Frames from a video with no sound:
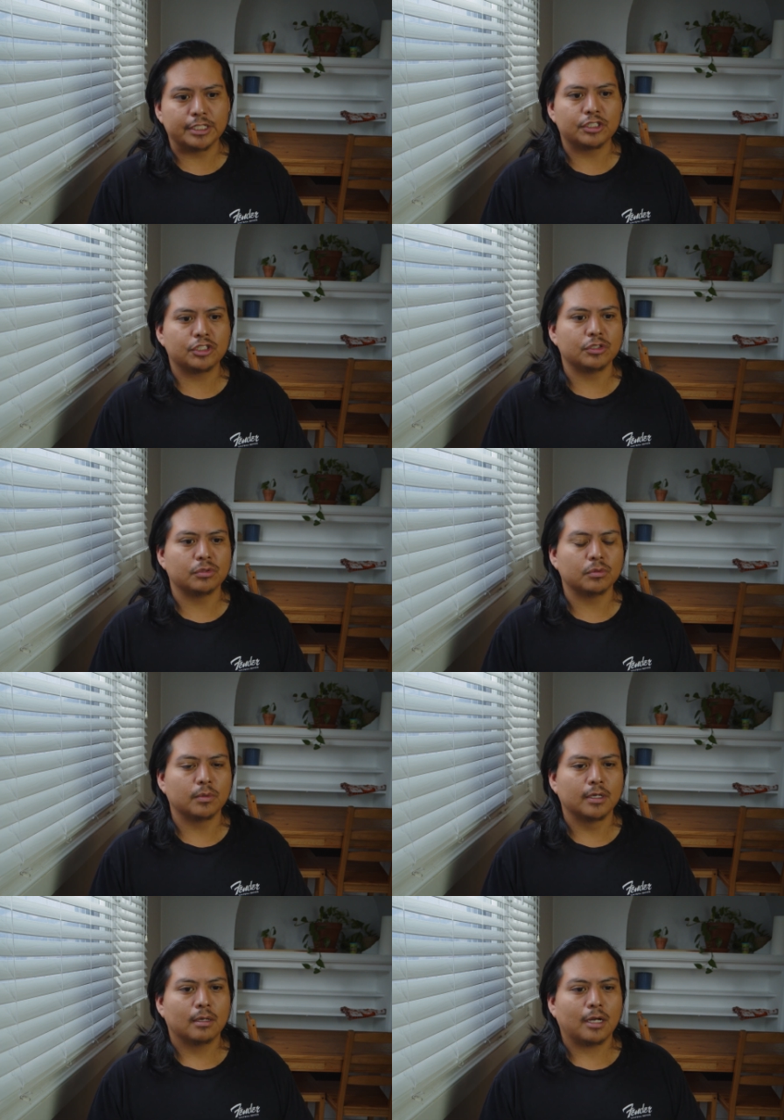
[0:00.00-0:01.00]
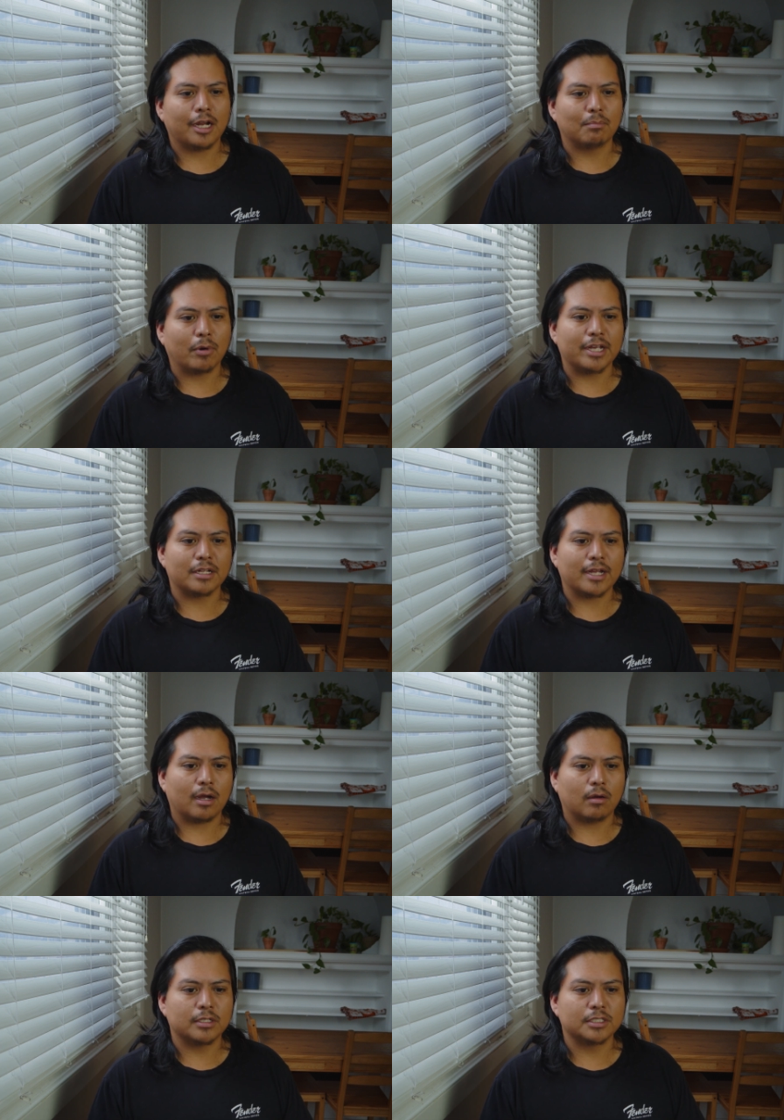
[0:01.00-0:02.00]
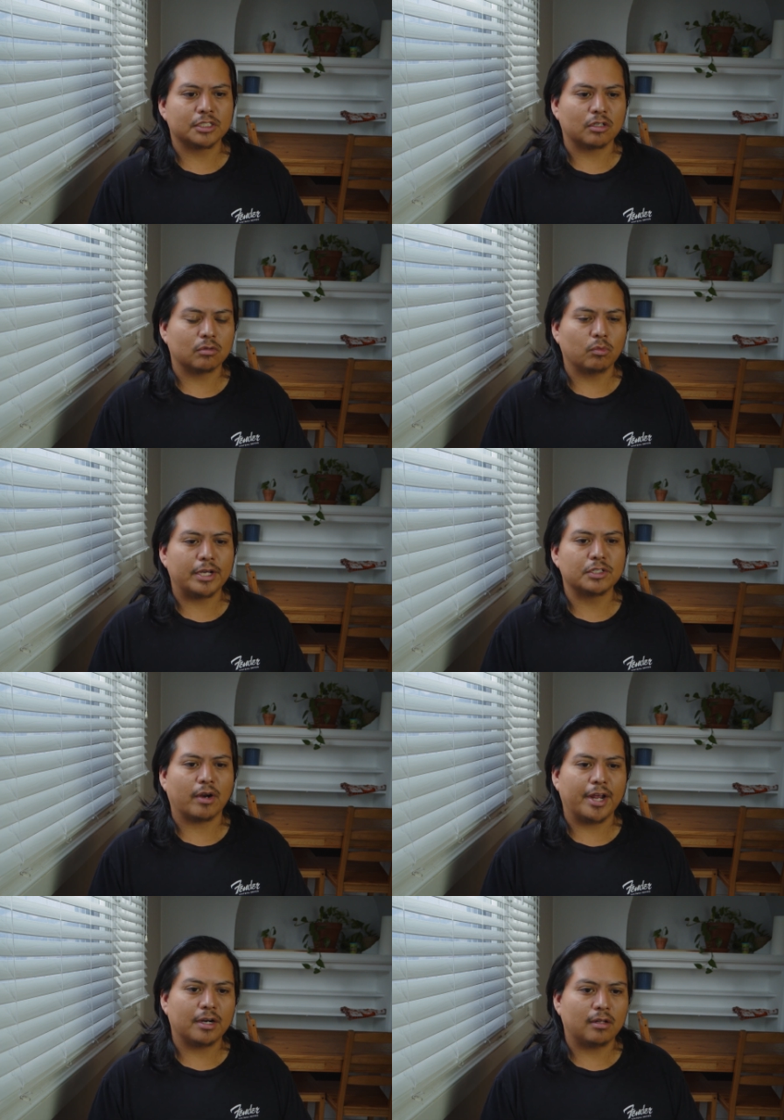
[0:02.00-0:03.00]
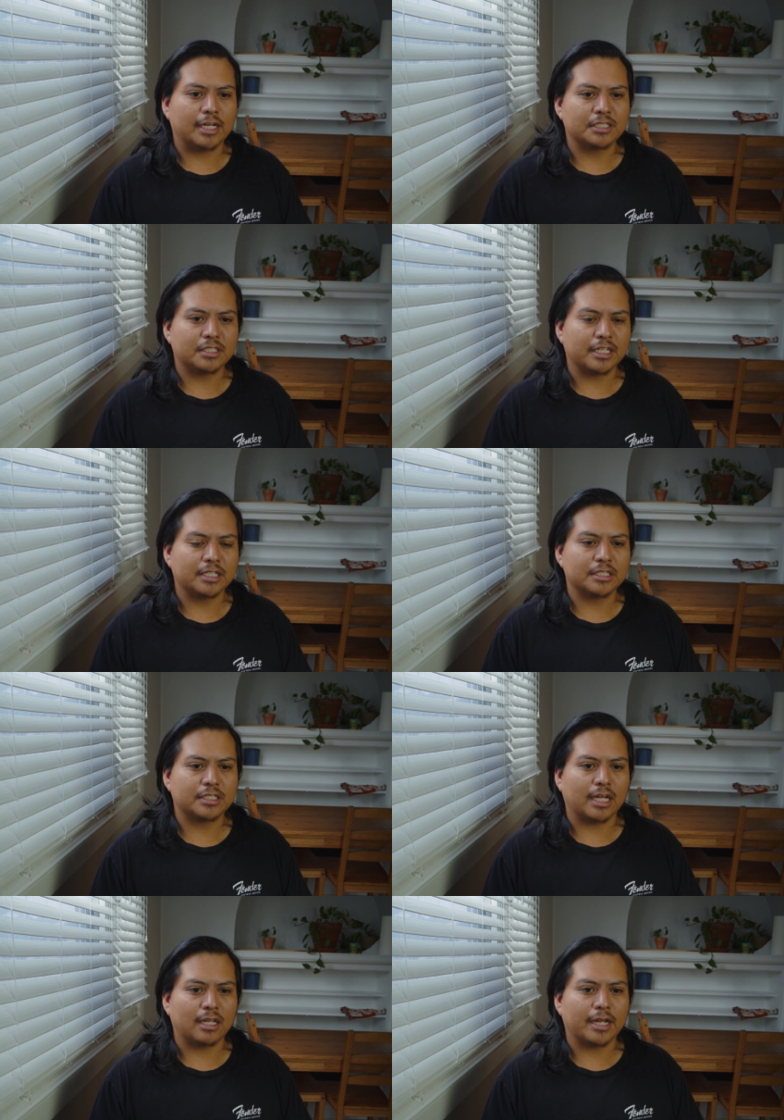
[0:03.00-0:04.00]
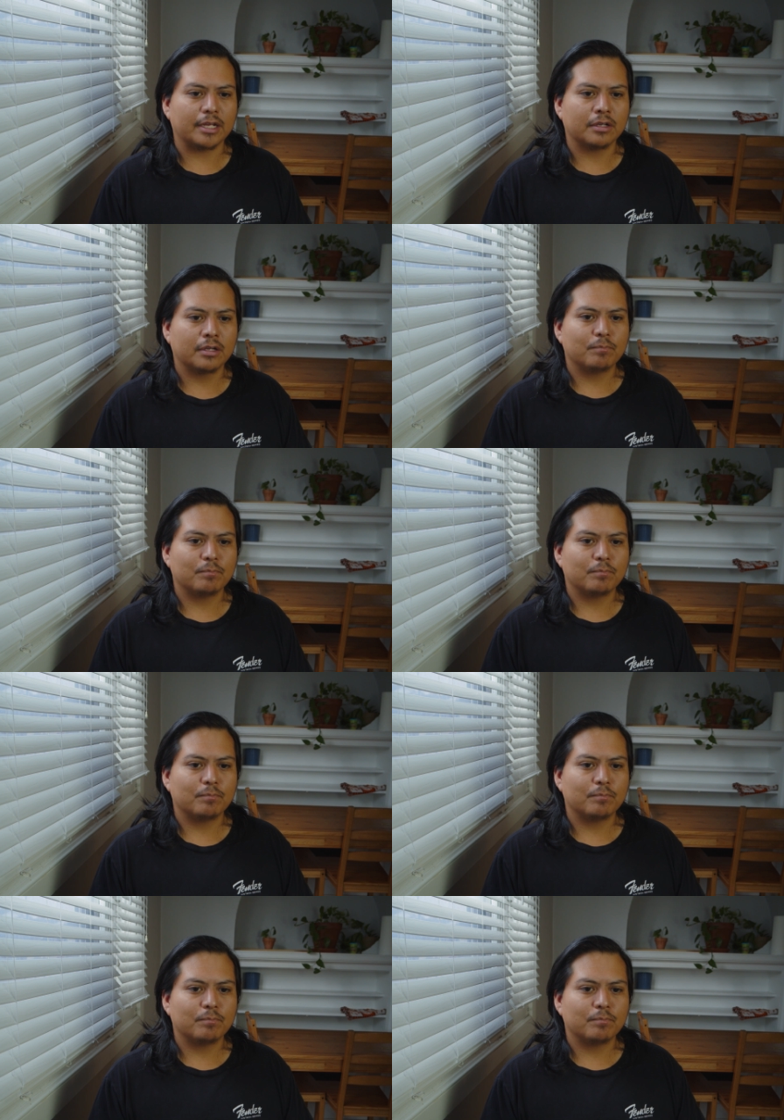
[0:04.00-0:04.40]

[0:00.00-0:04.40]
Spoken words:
is to kind of break it down in certain ways or analyze things that like,